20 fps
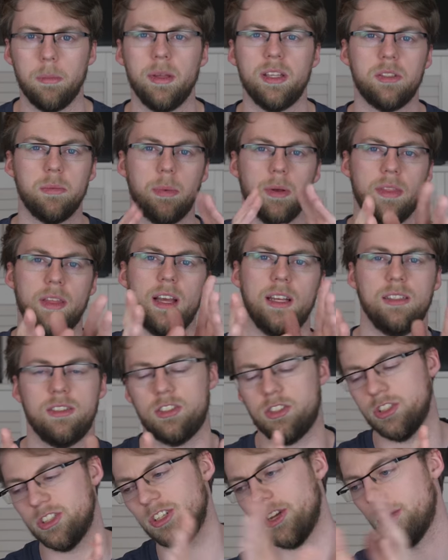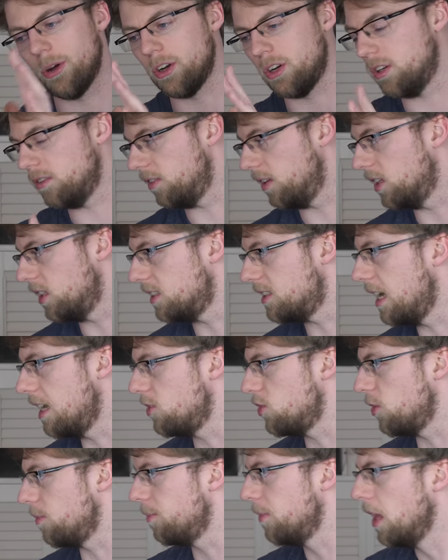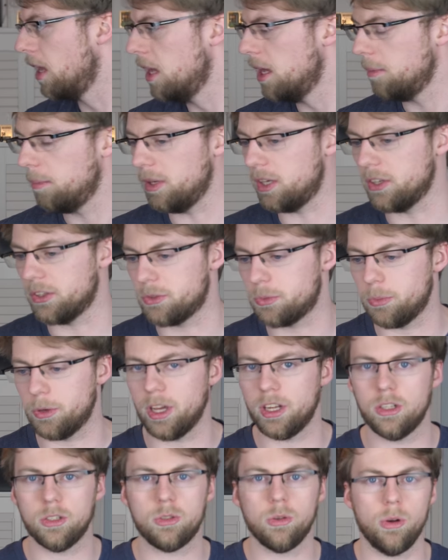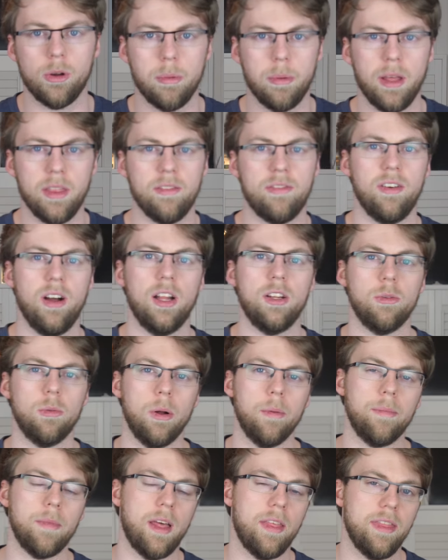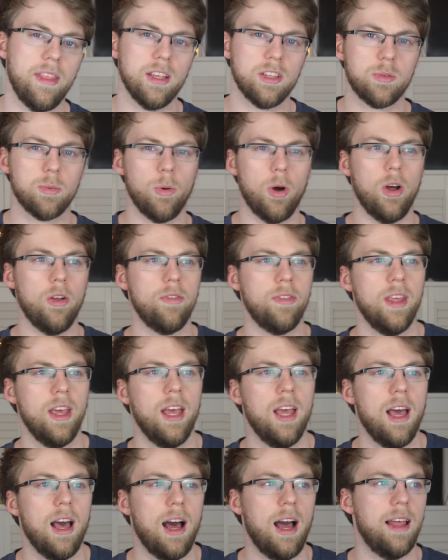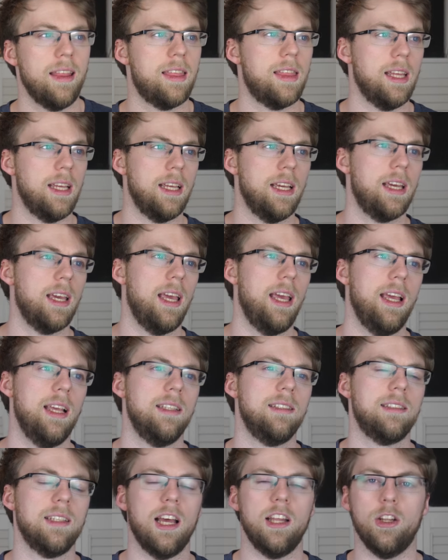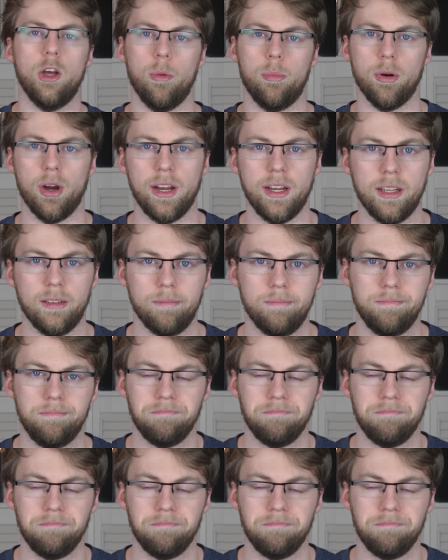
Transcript: bit busy, but that is just going off on a tangent, because we're going to talk about the final one. And this one, I think, is a no-brainer.